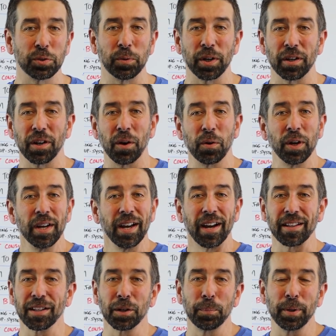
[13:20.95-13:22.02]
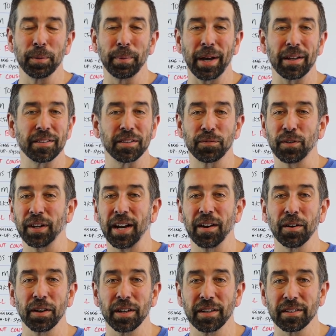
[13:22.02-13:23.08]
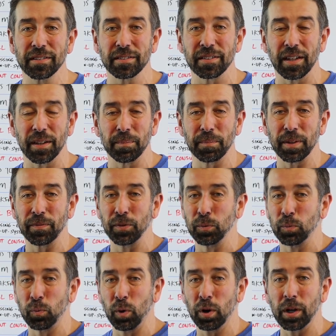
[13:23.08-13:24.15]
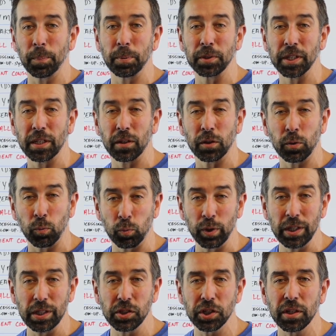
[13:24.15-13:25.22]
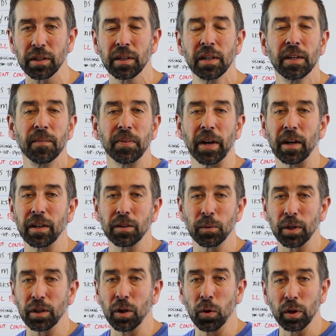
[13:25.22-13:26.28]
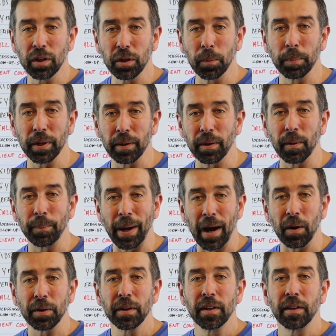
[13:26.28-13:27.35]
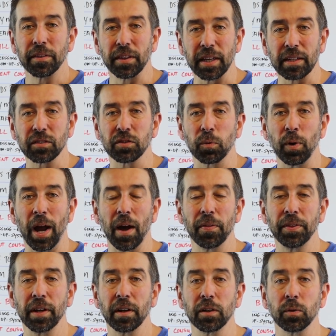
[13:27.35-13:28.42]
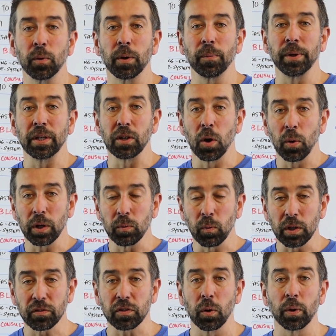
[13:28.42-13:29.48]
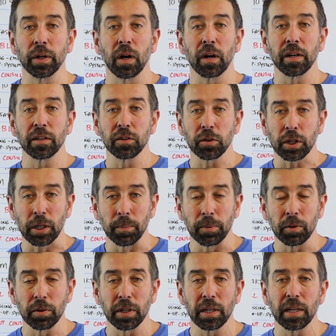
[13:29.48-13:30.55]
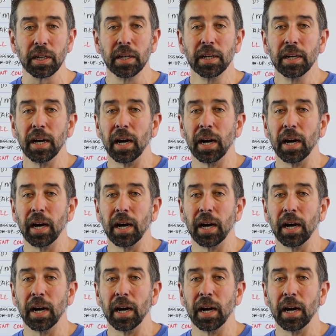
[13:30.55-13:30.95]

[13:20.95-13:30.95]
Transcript: You want to know a little bit about different areas. If you work a particular region, you want to know a little bit about things around there. You want to be knowing what's going on in your community.